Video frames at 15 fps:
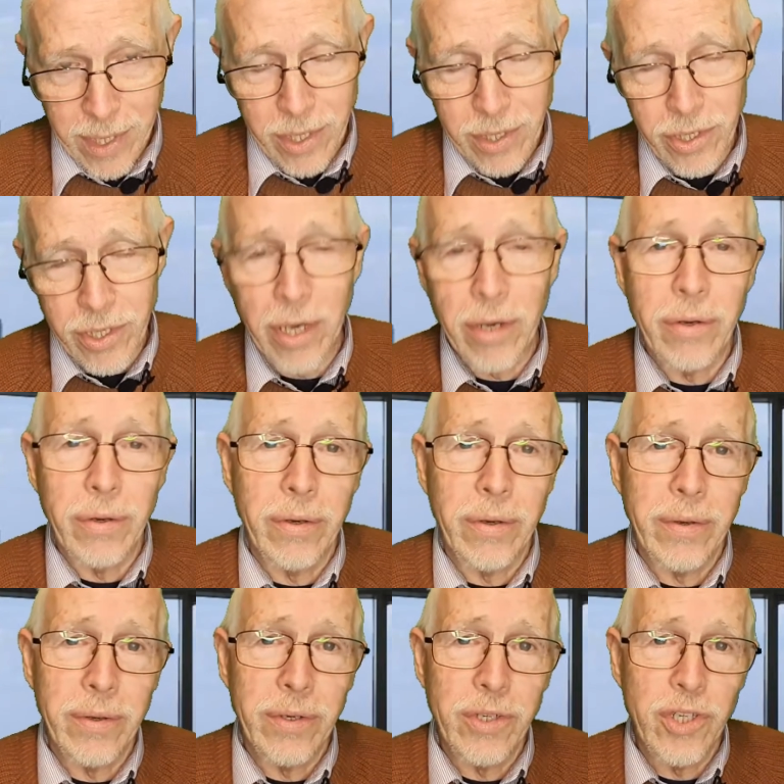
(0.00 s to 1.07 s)
So
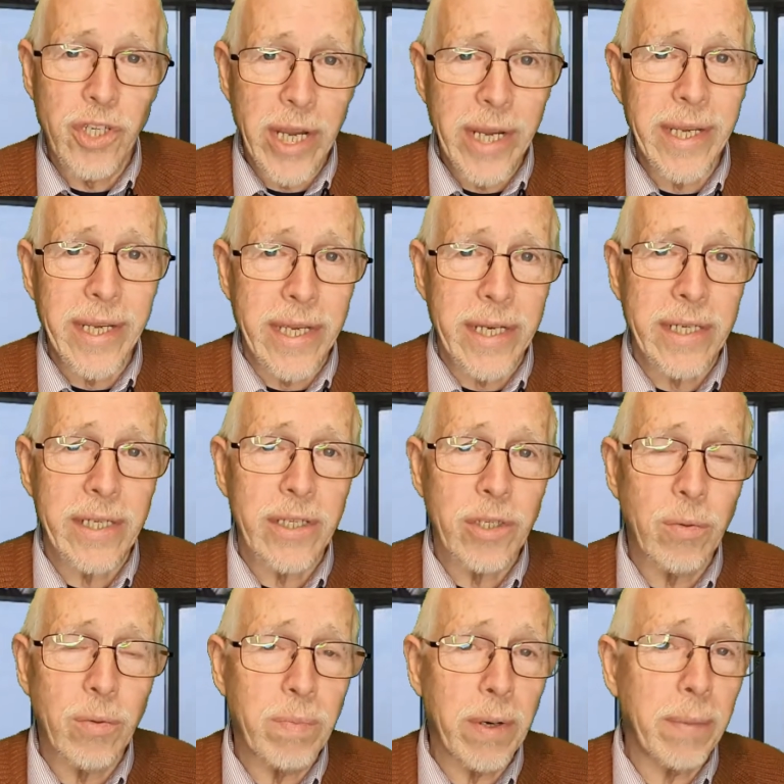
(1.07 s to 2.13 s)
check it.
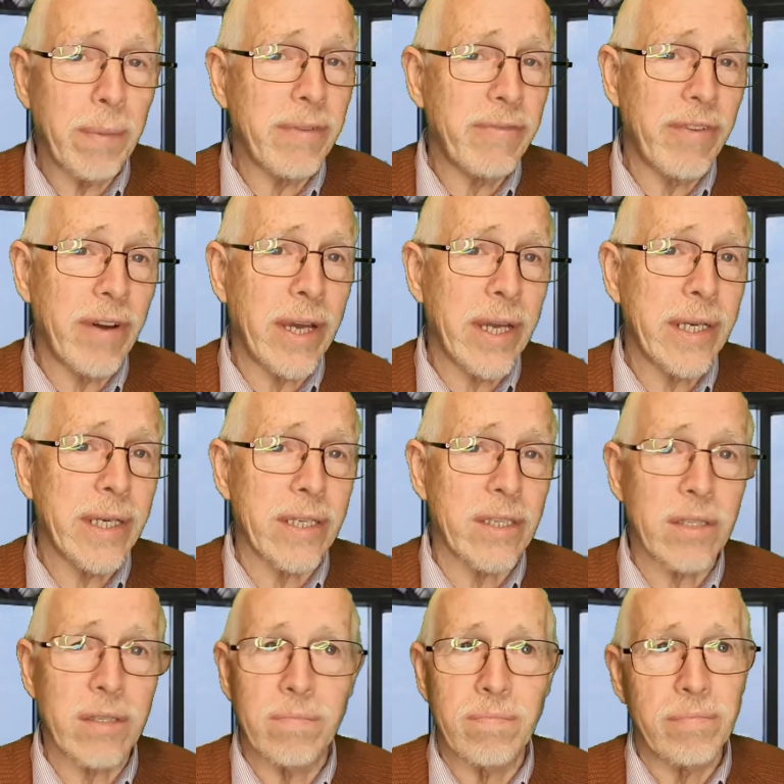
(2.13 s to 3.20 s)
You'll probably find
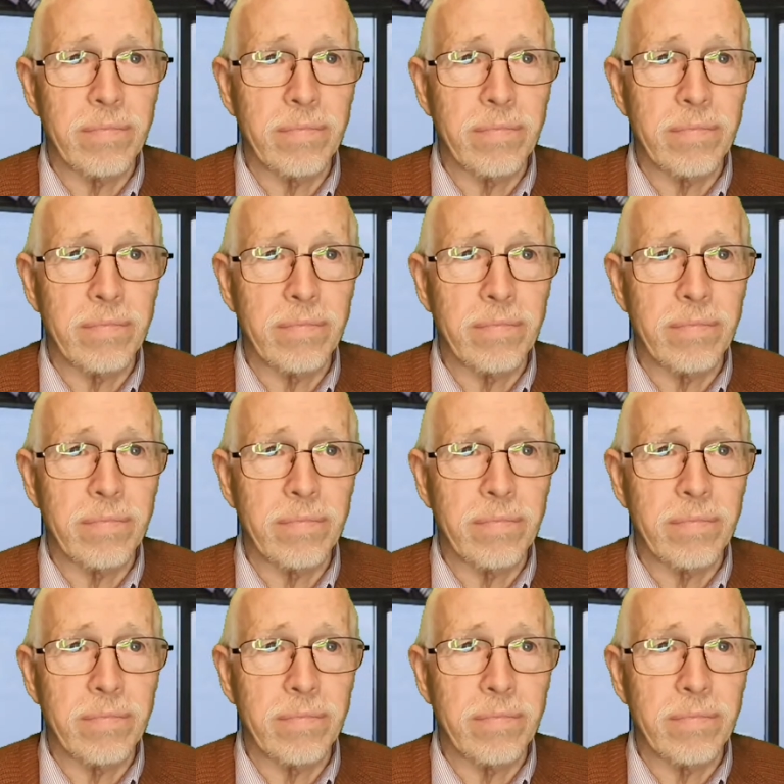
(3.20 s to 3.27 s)
it's